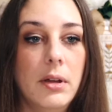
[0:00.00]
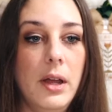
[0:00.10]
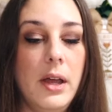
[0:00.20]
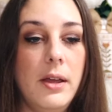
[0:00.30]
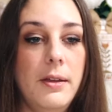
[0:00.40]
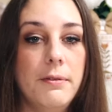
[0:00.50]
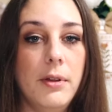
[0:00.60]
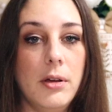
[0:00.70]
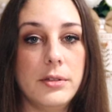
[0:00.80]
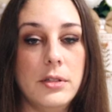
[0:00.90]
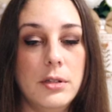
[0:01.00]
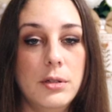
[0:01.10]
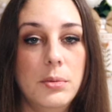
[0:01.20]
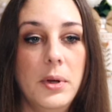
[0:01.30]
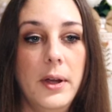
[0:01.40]
a
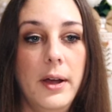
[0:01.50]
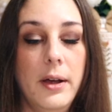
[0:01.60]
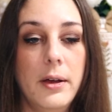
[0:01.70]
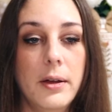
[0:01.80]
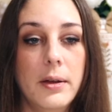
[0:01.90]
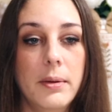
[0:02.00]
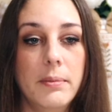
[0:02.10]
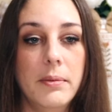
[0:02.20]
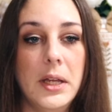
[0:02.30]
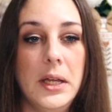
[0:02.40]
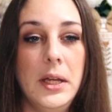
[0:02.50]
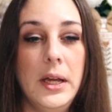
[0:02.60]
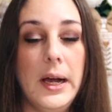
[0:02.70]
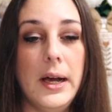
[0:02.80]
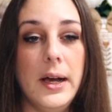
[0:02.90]
Flosstube.
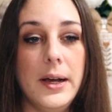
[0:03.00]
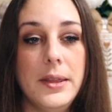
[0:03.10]
I